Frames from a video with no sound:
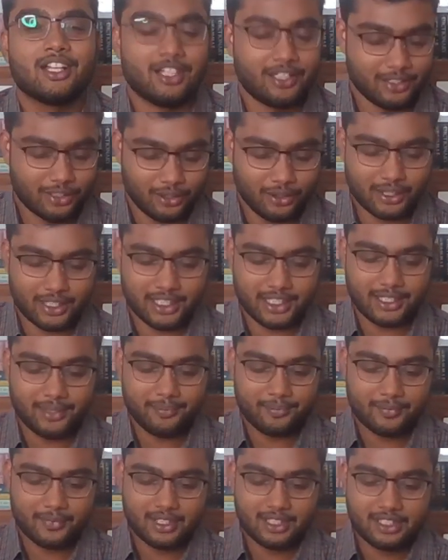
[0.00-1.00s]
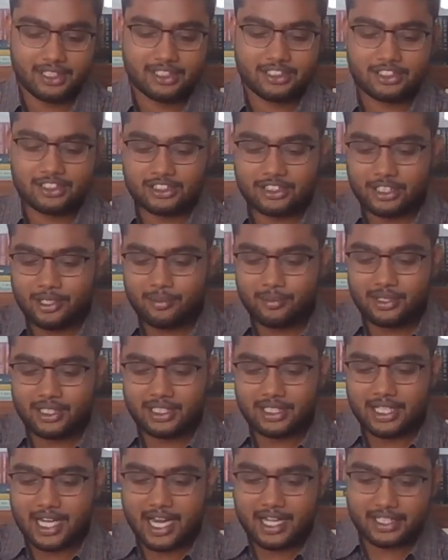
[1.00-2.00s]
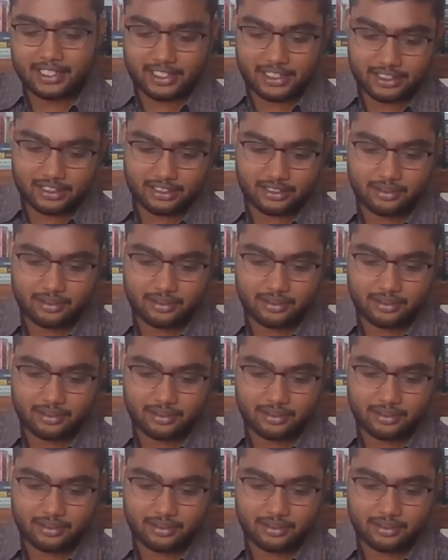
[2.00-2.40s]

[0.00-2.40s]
Okay, something like this.